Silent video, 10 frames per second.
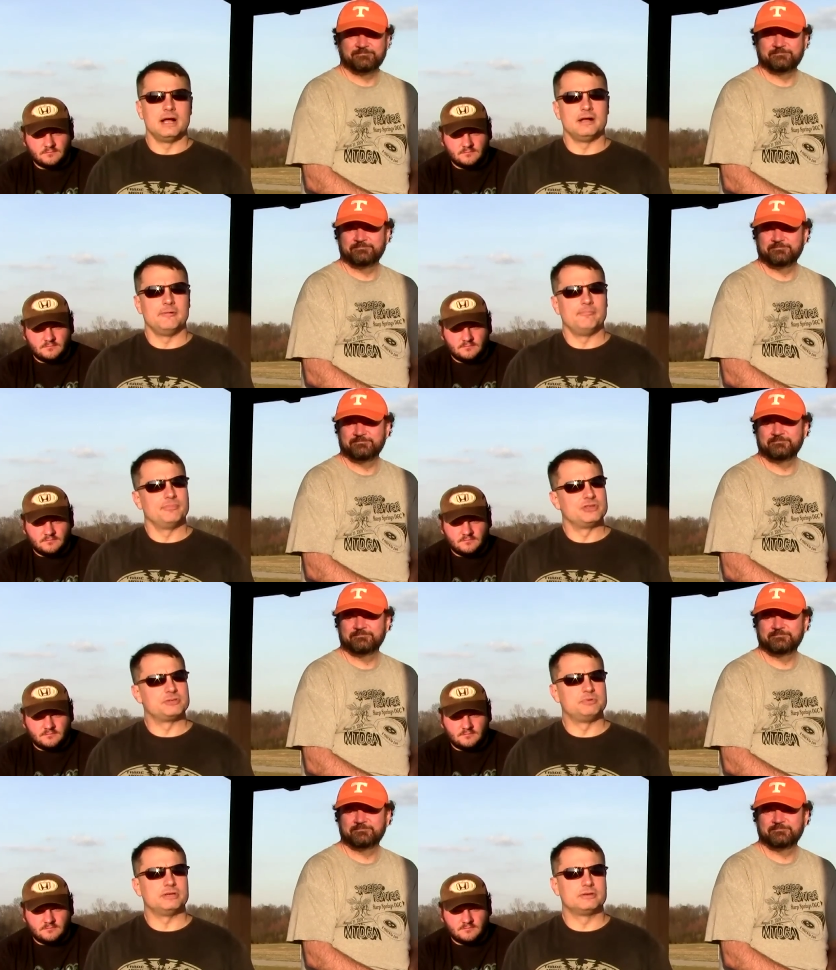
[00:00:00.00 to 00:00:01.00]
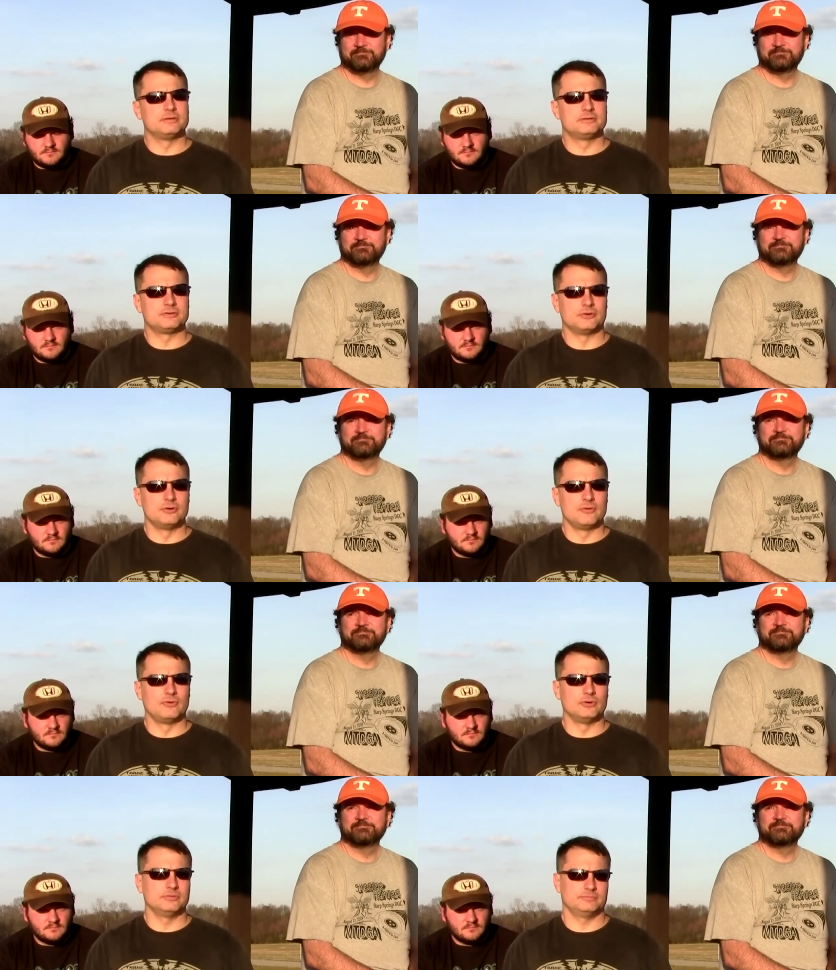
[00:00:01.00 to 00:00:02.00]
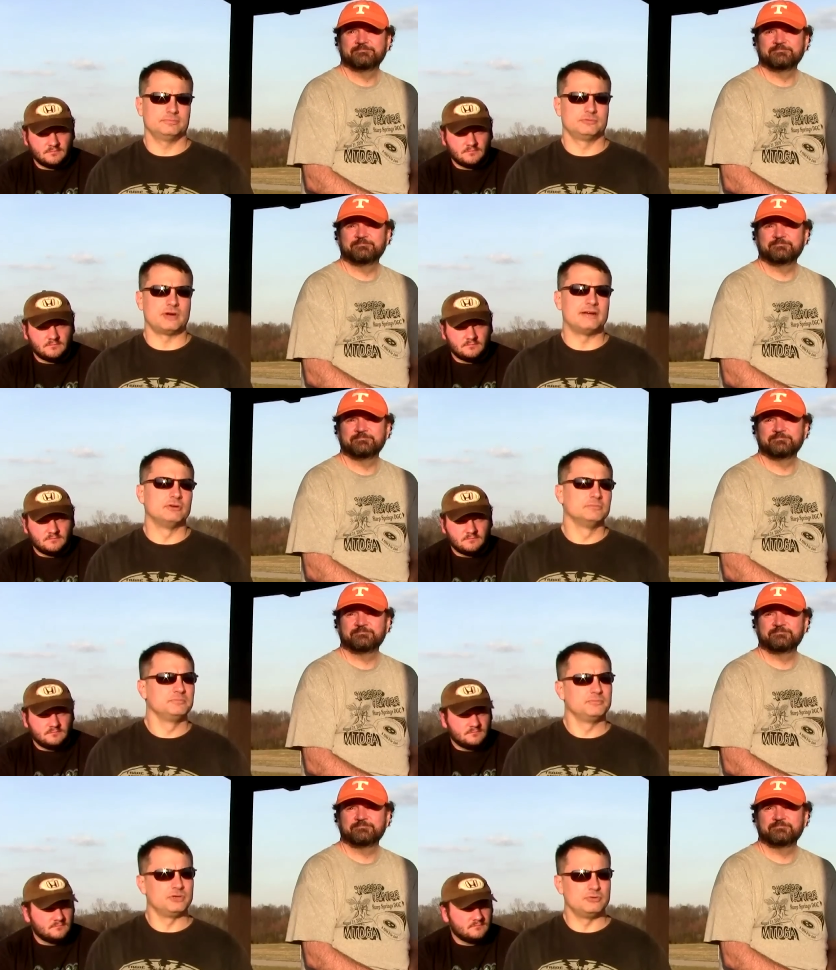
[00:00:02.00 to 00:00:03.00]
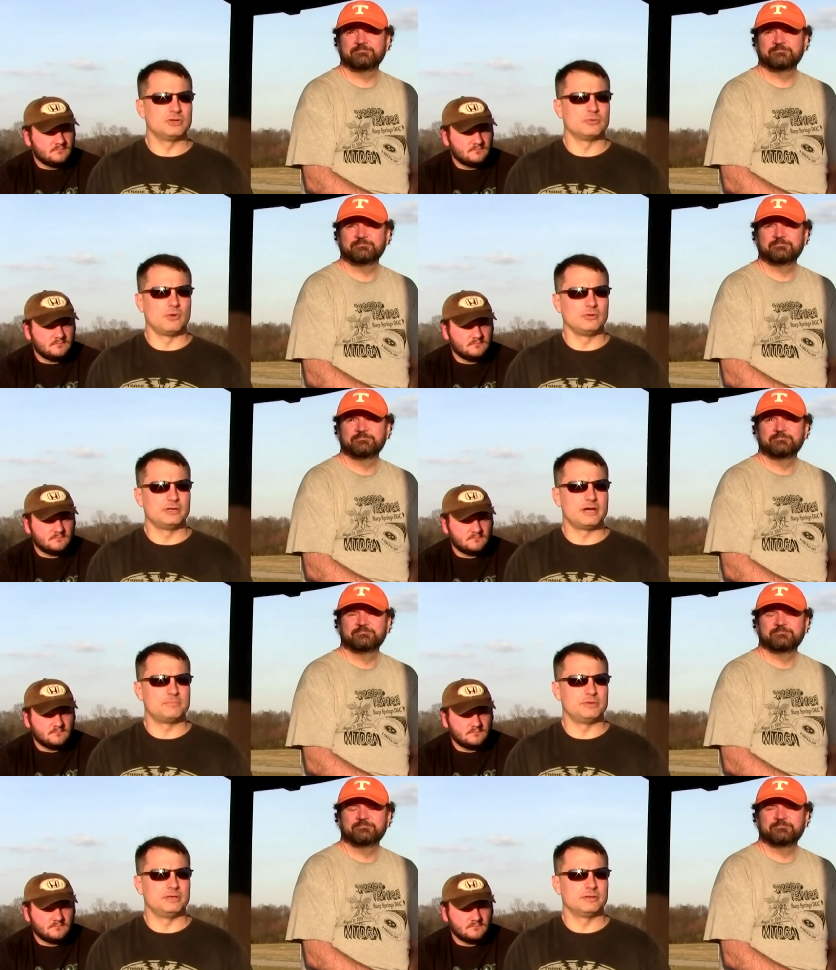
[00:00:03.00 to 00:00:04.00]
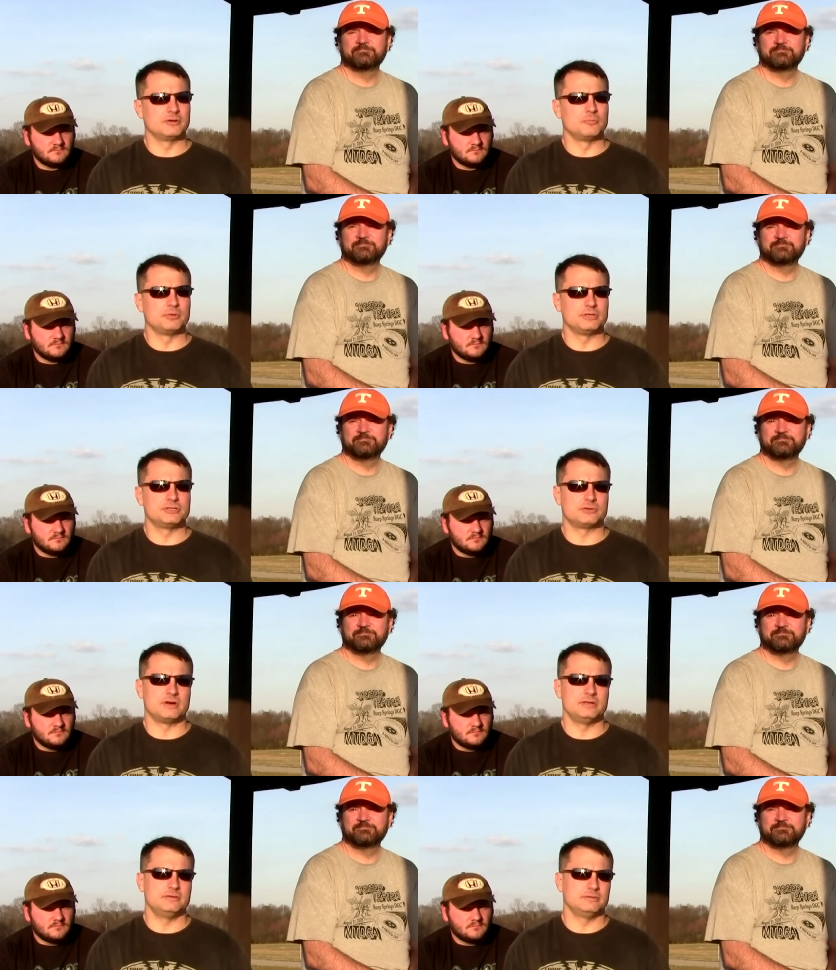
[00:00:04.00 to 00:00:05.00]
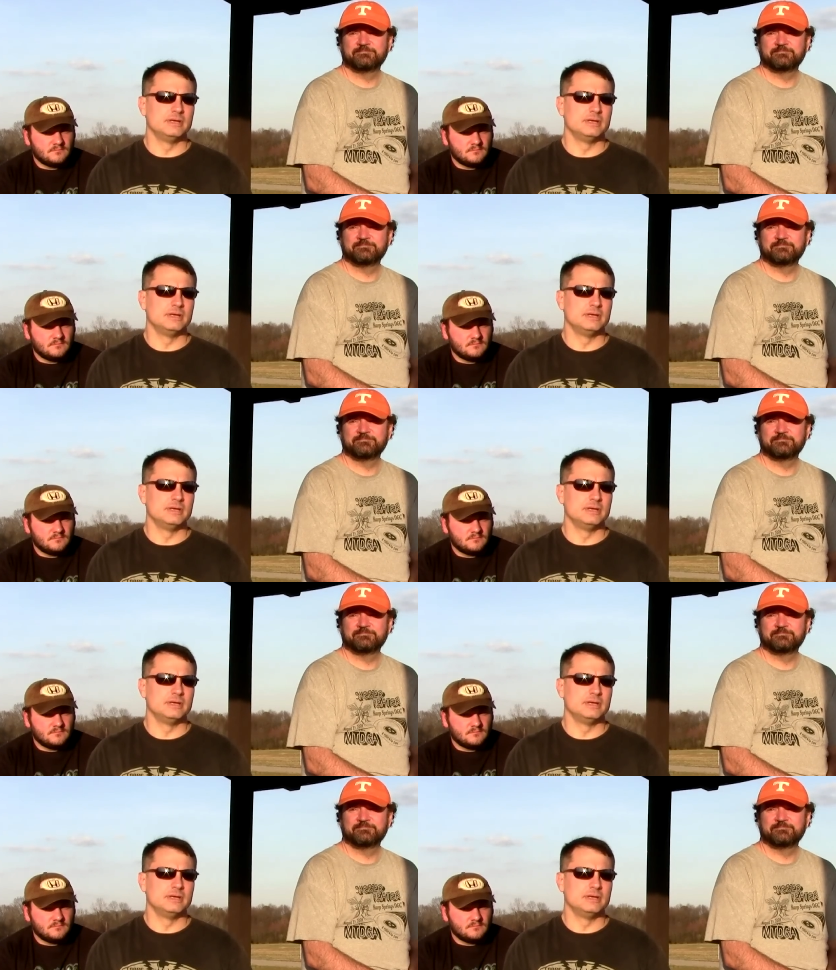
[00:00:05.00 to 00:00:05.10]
Speaker 1: Uh, this would be a good turnover driver. You, know, you can roll it up and go pretty straight.